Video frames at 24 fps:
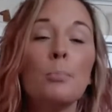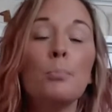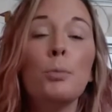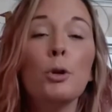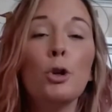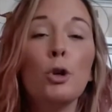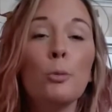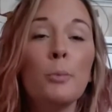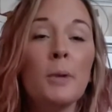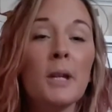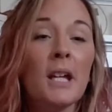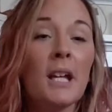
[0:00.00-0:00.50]

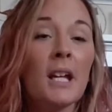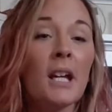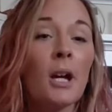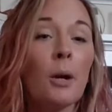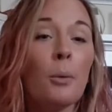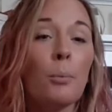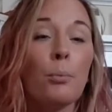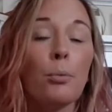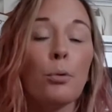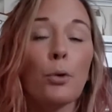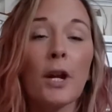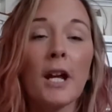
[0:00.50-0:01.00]
booming,
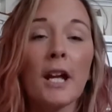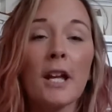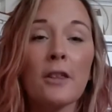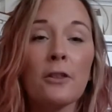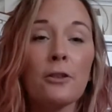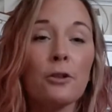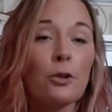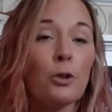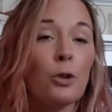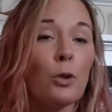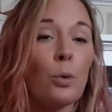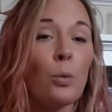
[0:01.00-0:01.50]

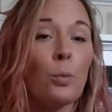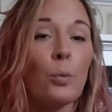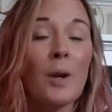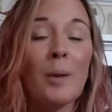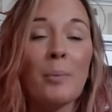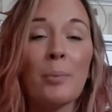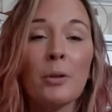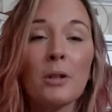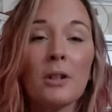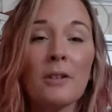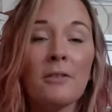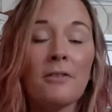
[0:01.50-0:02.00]
breakthrough,
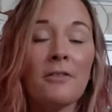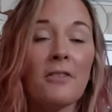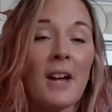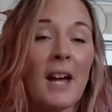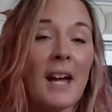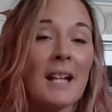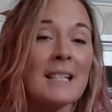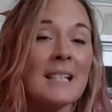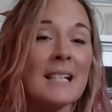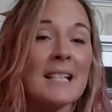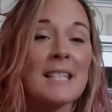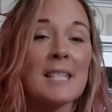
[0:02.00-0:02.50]
ripple
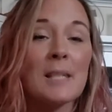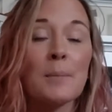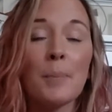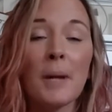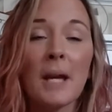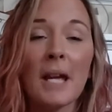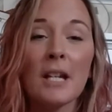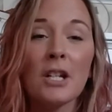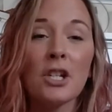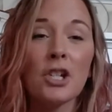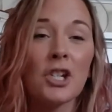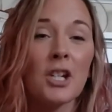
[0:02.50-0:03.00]
effect,
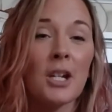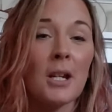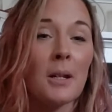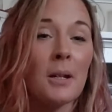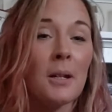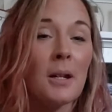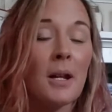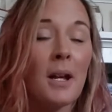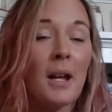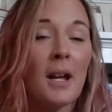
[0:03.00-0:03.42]
expansion,